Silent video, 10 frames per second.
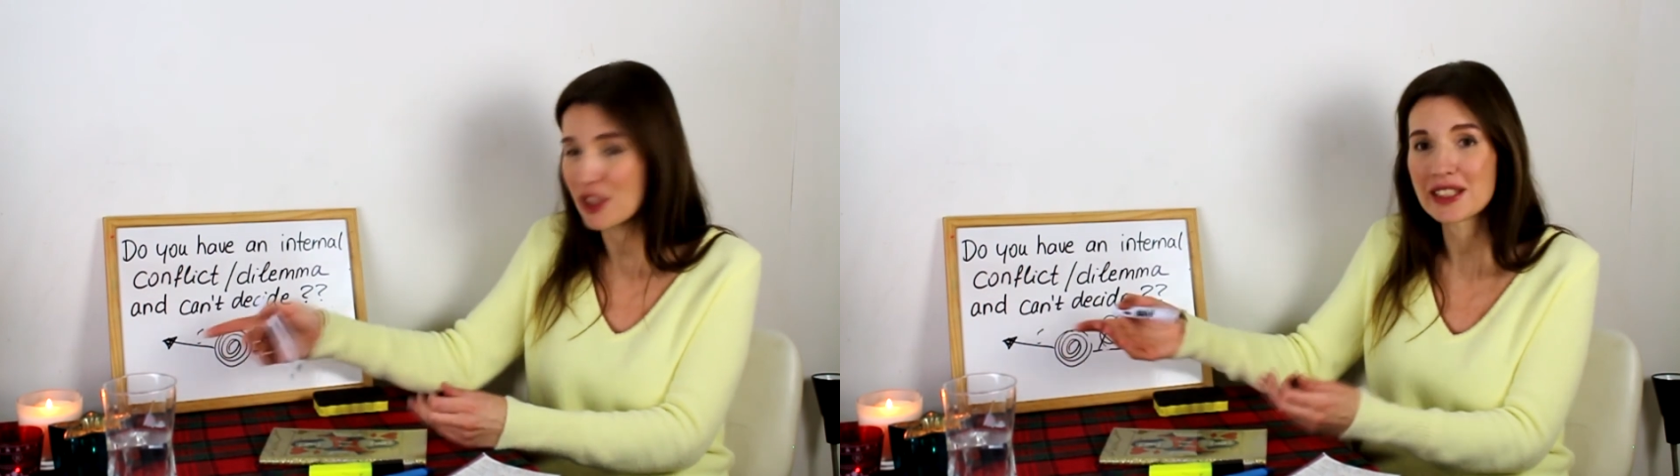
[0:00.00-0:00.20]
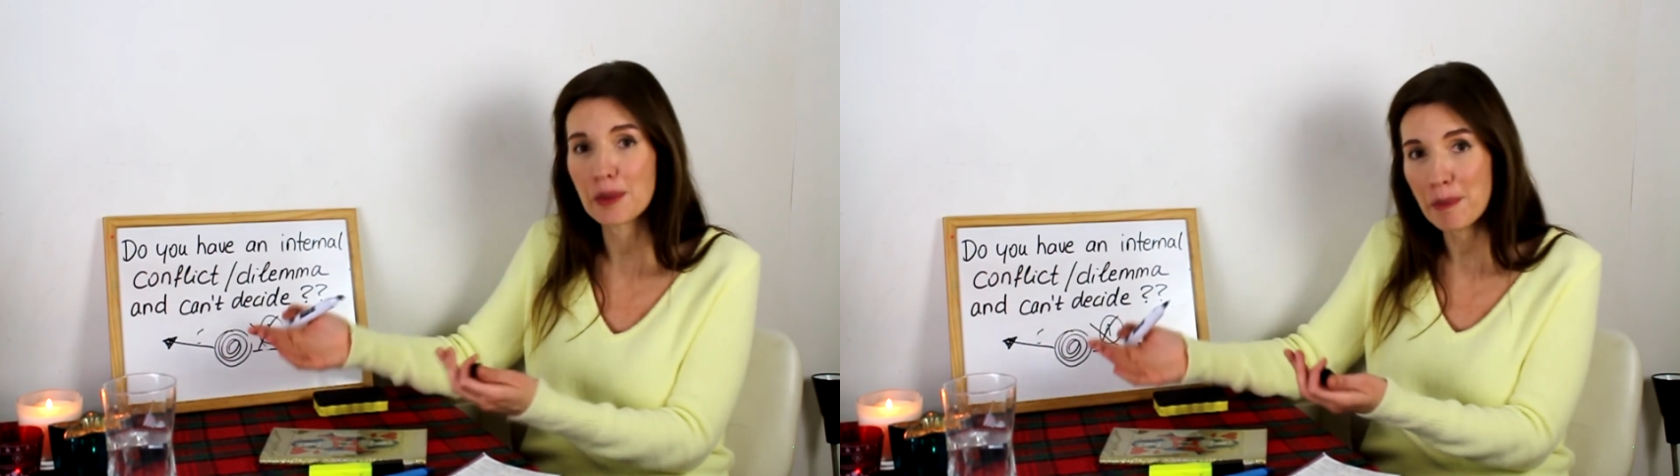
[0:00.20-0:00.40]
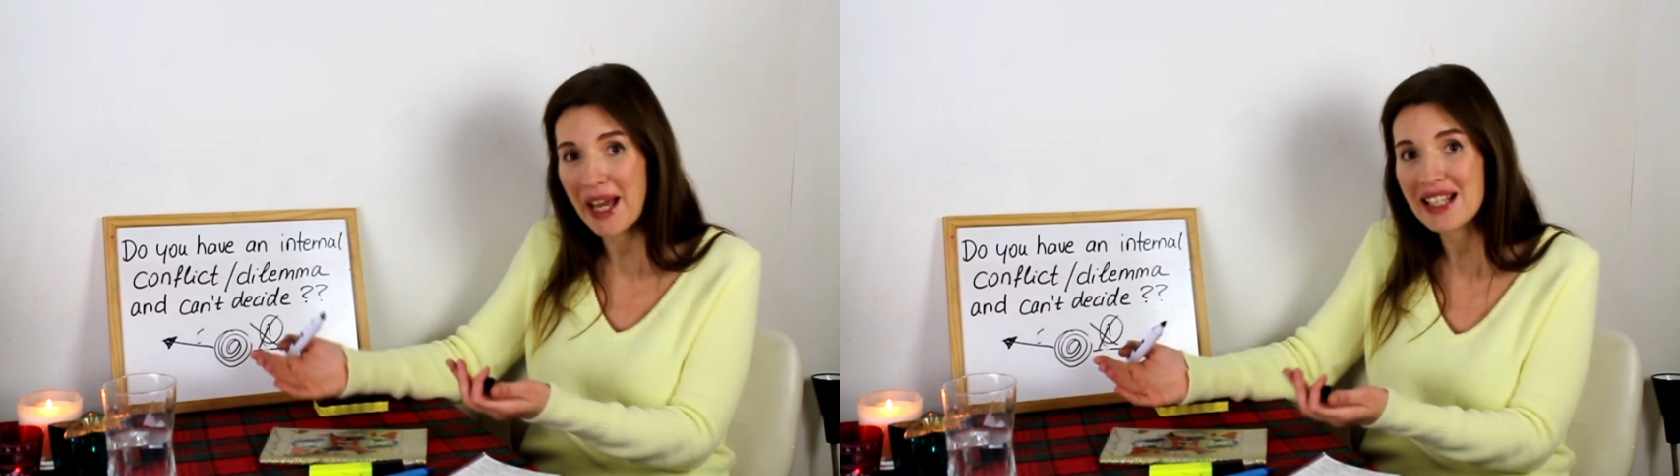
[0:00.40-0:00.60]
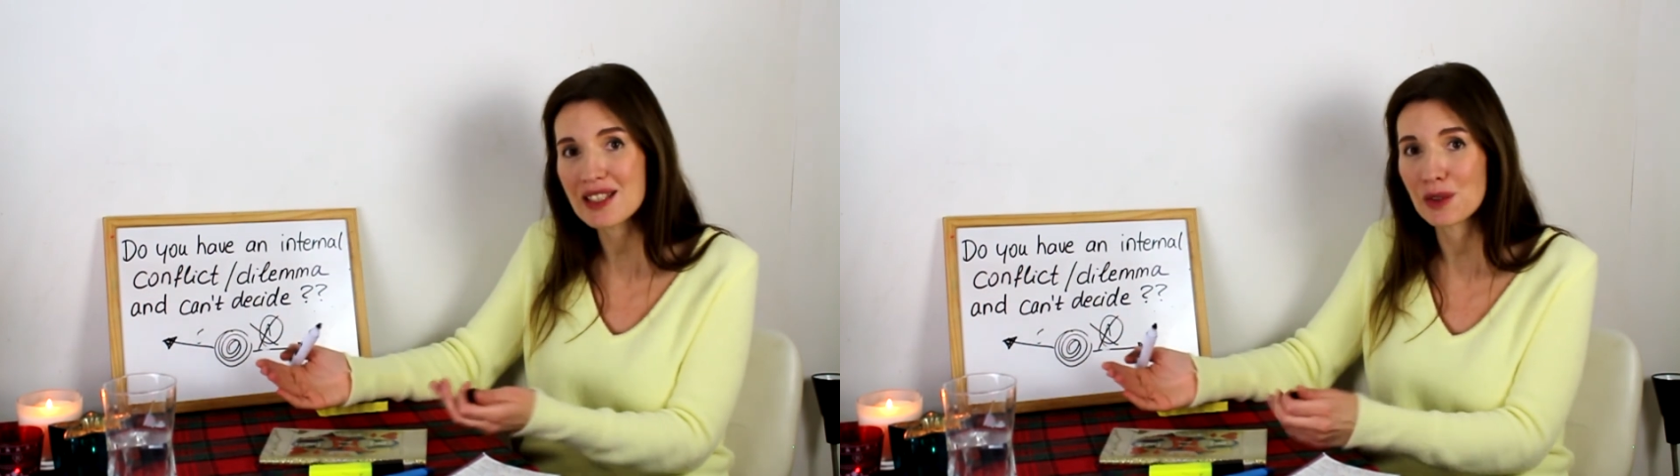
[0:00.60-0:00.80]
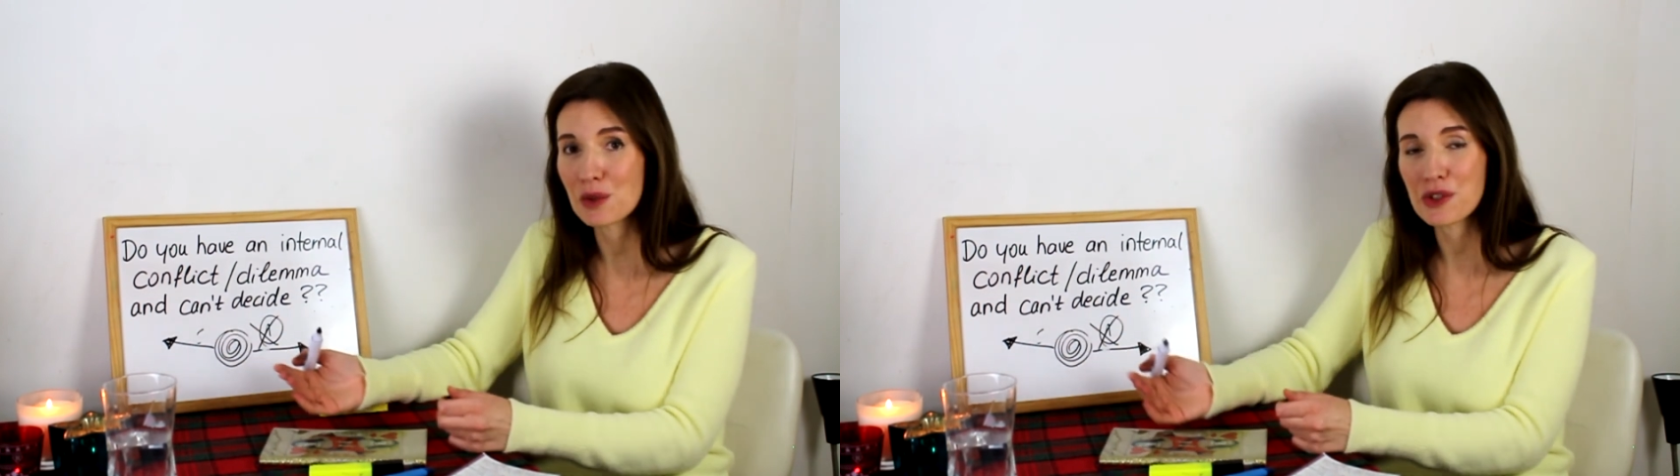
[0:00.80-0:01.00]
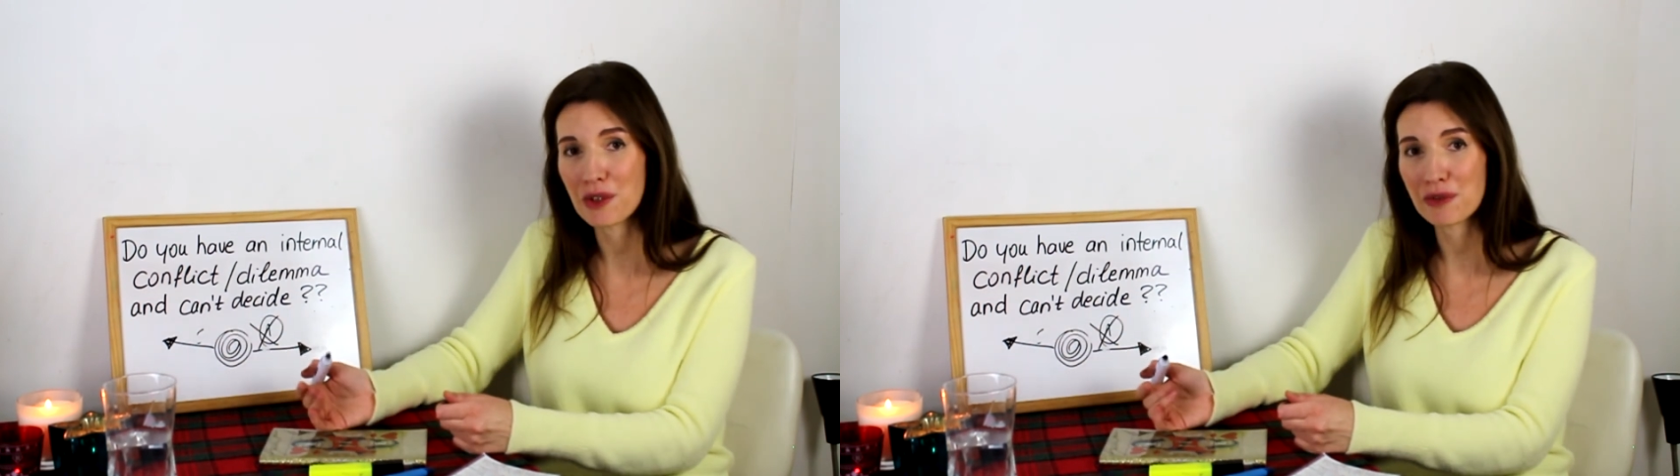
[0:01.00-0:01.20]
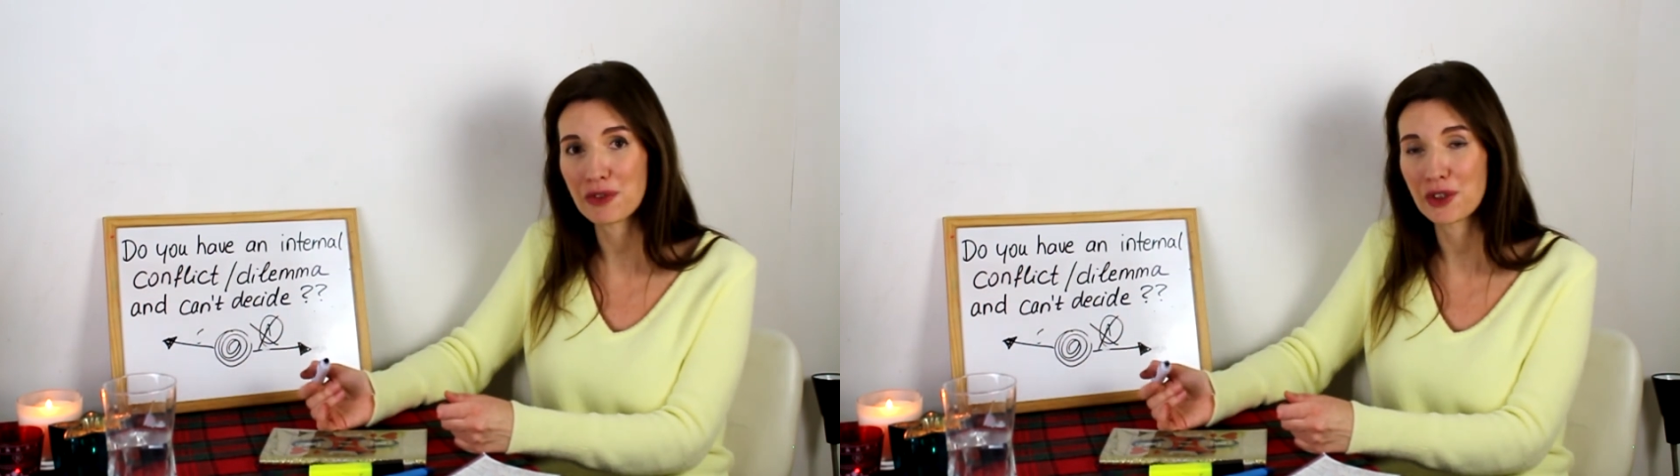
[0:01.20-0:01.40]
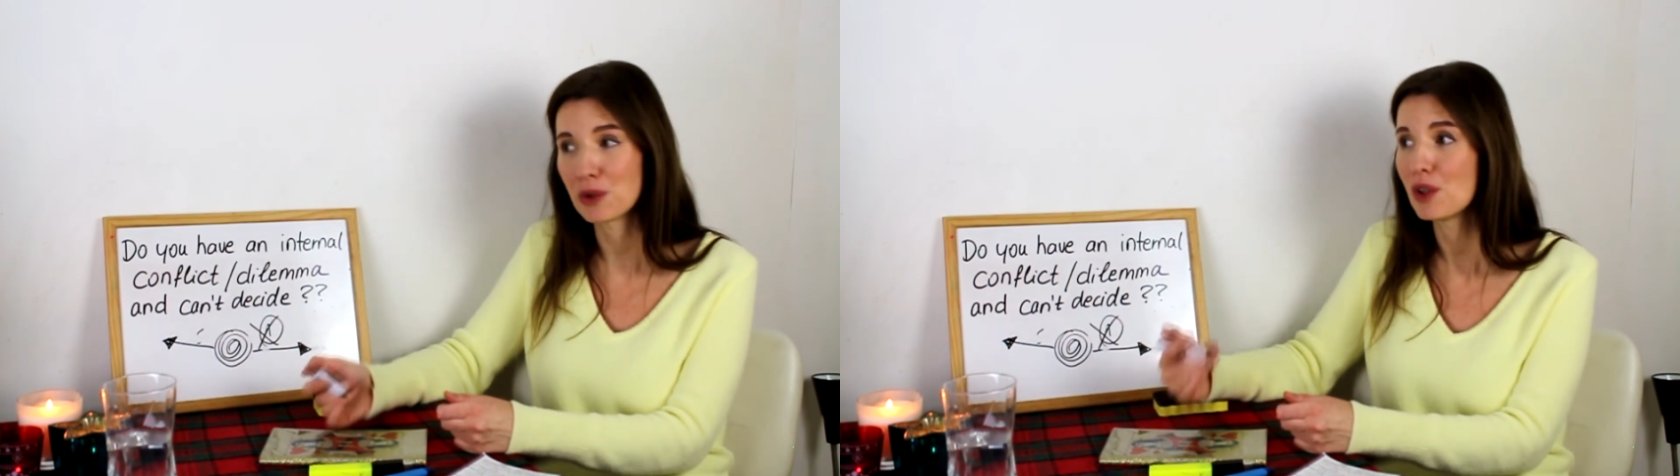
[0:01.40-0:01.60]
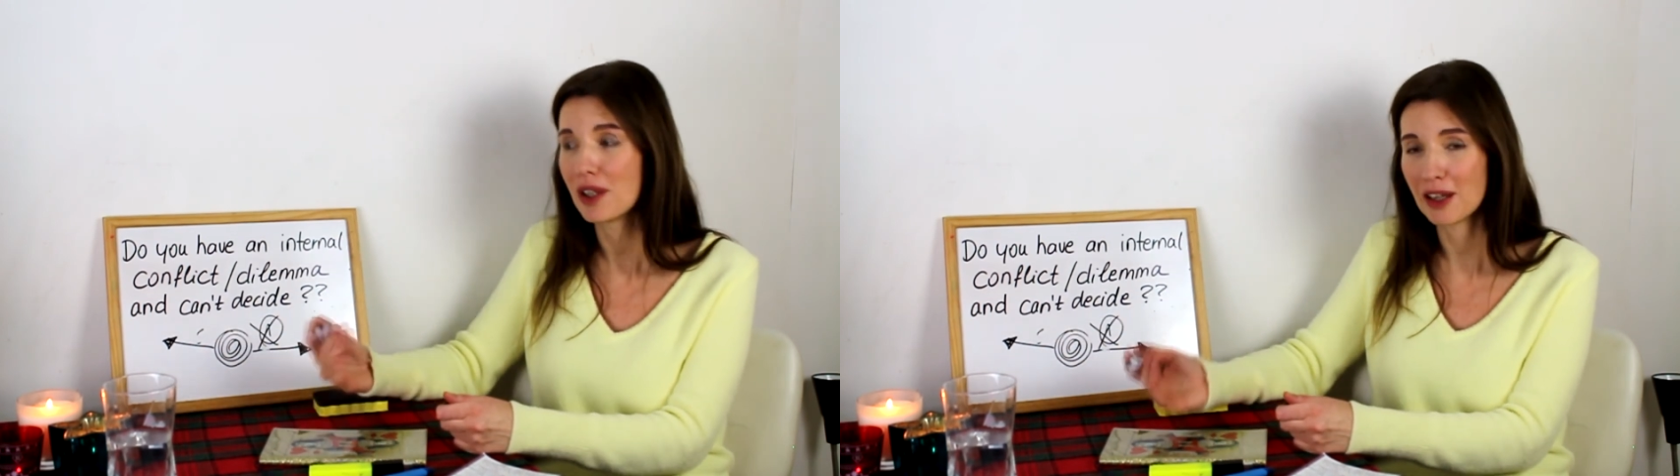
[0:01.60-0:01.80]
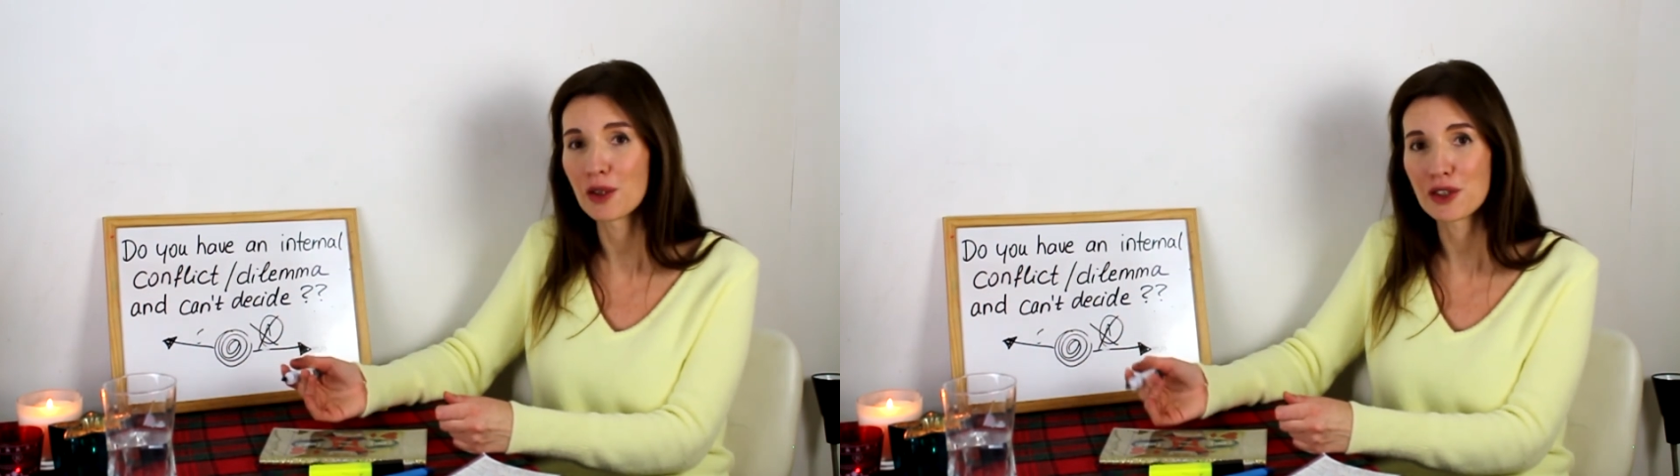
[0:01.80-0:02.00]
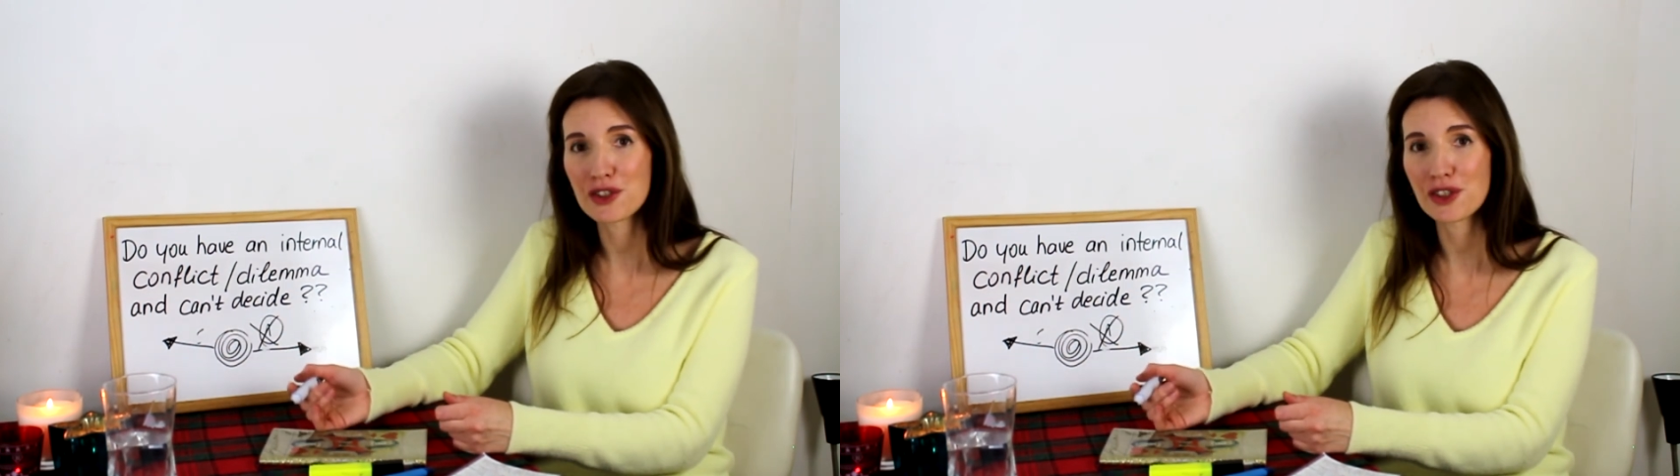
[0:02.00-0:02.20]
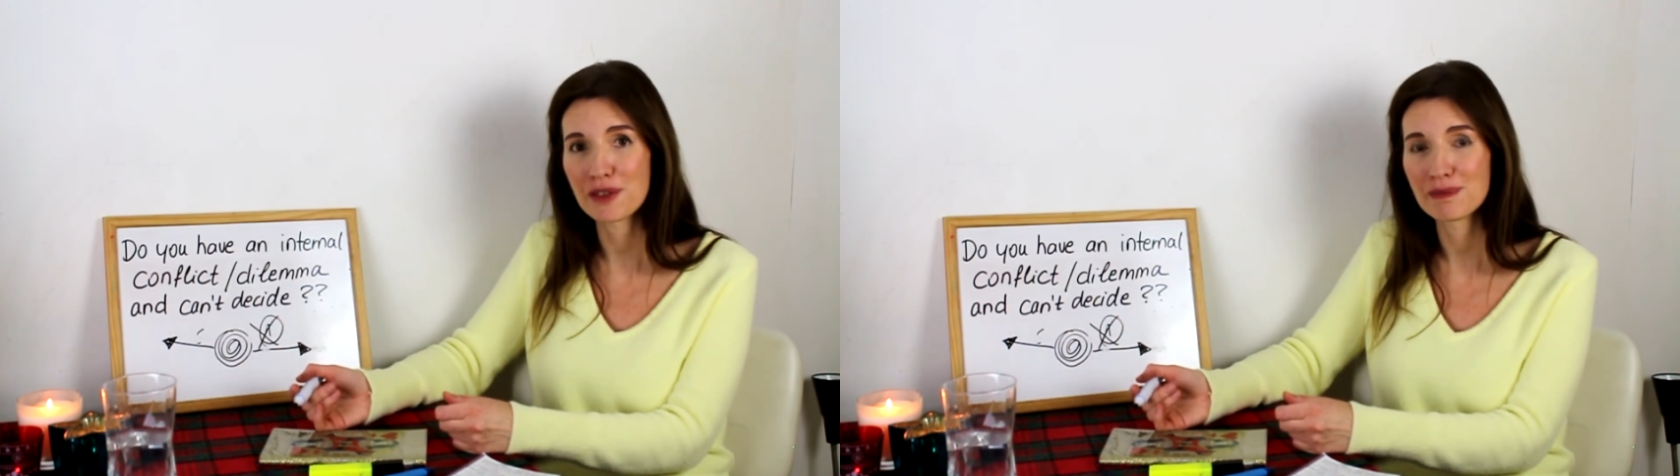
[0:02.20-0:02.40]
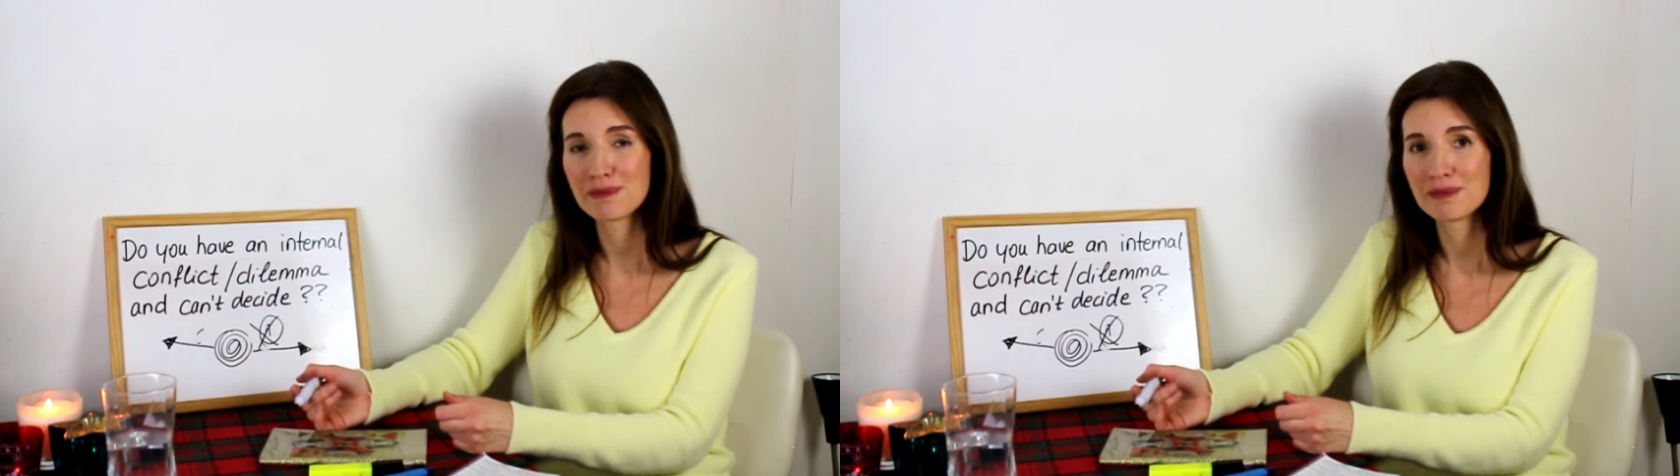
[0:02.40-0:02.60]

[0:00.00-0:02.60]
the best solution for you long term.